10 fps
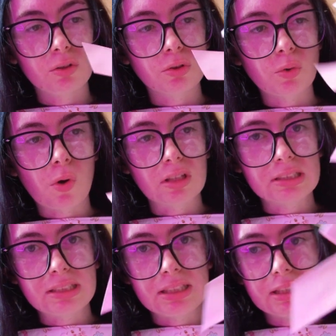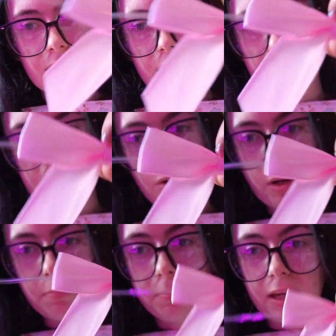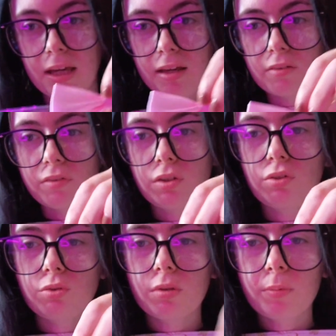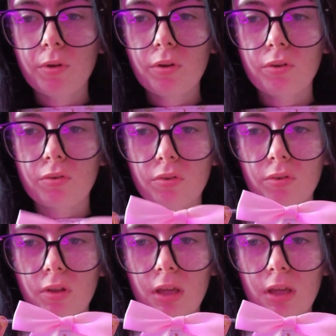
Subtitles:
good quality and are quite big for usual bows.